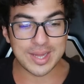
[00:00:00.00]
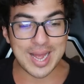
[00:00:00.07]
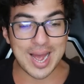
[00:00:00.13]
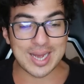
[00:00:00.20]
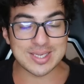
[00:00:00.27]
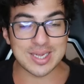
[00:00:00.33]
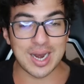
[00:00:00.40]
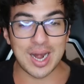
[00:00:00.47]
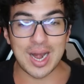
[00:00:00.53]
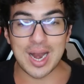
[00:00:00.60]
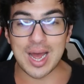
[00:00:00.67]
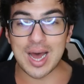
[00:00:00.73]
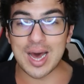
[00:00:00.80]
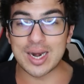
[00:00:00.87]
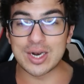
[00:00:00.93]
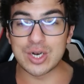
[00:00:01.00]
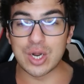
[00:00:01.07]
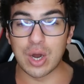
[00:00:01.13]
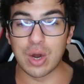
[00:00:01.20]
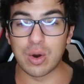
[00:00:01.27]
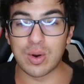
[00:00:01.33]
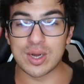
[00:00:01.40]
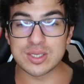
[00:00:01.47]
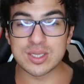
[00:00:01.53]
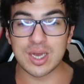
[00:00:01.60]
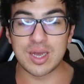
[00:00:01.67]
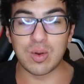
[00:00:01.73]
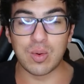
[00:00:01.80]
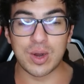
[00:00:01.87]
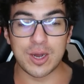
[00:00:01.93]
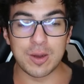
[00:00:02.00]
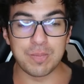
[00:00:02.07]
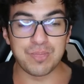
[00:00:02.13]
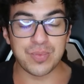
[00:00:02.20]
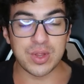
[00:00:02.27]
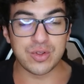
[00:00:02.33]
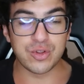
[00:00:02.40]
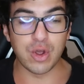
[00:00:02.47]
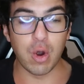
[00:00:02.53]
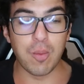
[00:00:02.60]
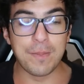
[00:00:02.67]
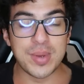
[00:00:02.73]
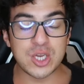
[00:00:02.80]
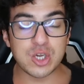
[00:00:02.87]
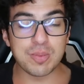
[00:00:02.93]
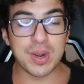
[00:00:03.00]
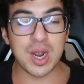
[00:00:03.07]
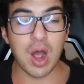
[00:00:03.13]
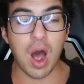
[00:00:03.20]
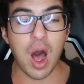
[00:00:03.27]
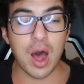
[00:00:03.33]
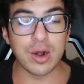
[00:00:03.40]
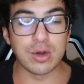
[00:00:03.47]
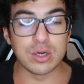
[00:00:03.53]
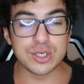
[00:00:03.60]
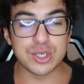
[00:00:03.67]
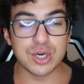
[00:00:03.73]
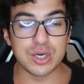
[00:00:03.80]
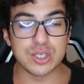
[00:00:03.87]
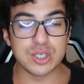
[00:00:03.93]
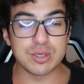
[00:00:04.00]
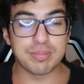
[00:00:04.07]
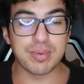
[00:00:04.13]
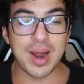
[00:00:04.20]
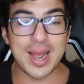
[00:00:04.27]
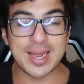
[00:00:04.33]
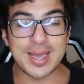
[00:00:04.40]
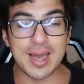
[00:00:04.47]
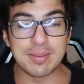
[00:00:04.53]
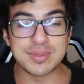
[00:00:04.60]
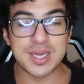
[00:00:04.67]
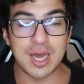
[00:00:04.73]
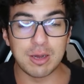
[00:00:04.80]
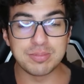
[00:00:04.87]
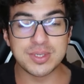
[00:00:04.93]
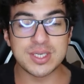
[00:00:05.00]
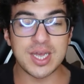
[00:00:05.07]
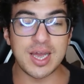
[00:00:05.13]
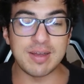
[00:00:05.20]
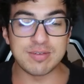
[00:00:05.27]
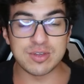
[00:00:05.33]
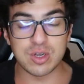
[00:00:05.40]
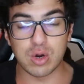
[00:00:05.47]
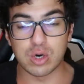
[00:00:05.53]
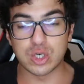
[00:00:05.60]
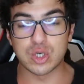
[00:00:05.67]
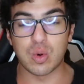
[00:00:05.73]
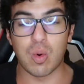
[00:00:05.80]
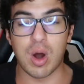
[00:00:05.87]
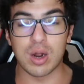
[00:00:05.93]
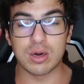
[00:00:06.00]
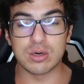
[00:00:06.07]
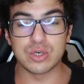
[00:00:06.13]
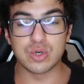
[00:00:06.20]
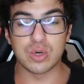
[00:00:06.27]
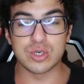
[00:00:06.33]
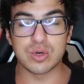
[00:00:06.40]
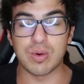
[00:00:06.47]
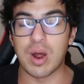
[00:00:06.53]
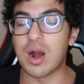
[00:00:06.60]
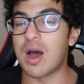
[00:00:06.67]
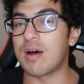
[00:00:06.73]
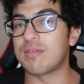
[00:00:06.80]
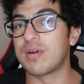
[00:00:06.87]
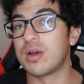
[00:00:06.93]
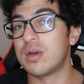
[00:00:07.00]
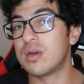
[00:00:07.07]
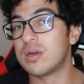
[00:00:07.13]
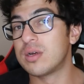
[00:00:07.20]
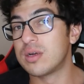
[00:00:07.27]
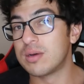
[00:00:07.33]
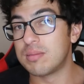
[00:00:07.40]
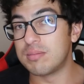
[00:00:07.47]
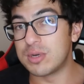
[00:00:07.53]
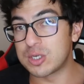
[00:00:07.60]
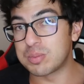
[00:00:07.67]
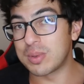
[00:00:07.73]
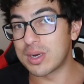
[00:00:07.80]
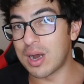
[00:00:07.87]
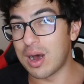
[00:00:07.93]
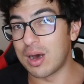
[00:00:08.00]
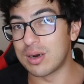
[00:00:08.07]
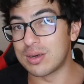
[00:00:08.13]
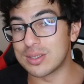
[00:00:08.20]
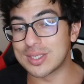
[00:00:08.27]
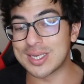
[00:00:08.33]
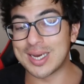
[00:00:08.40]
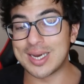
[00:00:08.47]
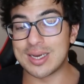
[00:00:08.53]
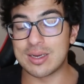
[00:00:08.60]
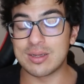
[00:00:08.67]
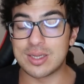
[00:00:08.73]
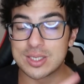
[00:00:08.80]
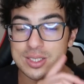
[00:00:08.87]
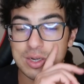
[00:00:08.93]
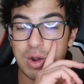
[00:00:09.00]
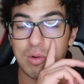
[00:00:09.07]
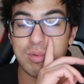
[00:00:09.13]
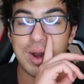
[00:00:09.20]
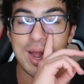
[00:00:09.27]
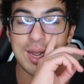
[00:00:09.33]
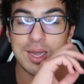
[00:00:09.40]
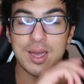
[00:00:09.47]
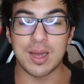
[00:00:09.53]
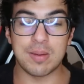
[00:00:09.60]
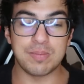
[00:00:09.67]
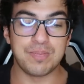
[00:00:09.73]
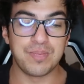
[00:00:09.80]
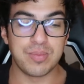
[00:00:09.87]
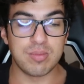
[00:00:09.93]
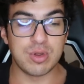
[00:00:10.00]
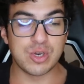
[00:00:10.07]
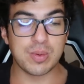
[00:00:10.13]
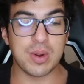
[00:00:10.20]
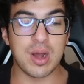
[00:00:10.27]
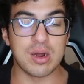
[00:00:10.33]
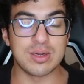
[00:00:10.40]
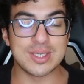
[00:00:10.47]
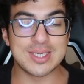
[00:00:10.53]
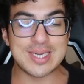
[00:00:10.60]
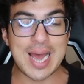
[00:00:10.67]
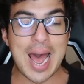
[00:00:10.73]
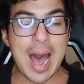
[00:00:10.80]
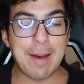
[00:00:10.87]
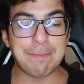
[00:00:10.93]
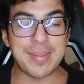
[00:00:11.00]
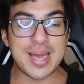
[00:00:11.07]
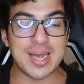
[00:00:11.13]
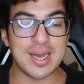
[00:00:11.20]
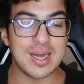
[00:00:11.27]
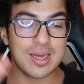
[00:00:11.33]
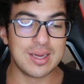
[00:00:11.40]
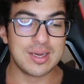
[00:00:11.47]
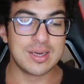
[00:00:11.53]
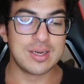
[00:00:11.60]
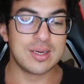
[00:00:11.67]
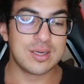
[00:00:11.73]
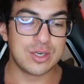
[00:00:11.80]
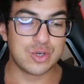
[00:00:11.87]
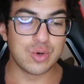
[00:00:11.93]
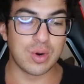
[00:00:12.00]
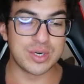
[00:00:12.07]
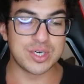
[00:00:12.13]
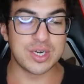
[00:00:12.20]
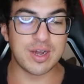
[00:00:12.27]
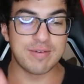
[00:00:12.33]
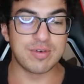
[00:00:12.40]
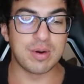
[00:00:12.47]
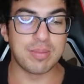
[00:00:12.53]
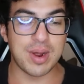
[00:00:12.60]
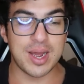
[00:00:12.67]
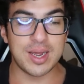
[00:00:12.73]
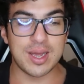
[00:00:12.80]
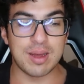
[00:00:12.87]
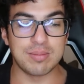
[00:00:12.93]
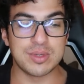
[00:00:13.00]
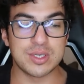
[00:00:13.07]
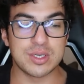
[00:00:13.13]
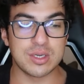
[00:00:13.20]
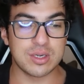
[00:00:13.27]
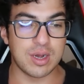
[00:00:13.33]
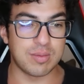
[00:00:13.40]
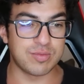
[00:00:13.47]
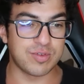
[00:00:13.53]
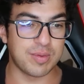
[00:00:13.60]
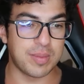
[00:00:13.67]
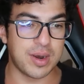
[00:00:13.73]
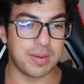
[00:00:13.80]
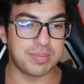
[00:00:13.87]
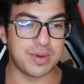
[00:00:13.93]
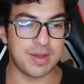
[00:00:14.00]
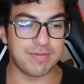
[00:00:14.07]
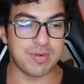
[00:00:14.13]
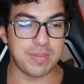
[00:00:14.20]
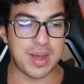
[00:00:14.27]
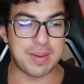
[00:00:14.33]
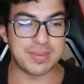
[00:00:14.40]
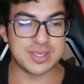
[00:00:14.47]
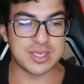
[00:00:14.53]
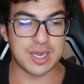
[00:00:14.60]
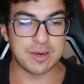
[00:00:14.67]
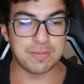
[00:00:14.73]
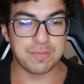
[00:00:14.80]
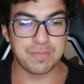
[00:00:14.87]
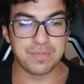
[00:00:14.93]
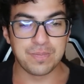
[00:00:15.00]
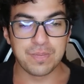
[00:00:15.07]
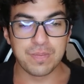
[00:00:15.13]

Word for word: That's a lot of dough, I'll tell you what. So Mitch McConnell turns to Brian Kemp to help save Herschel Walker in Georgia runoff. Mitch McConnell's like, let's go, Brian Kemp. Mitch McConnell's tapping Georgia Governor Brian Kemp. This comes from an update from MSN.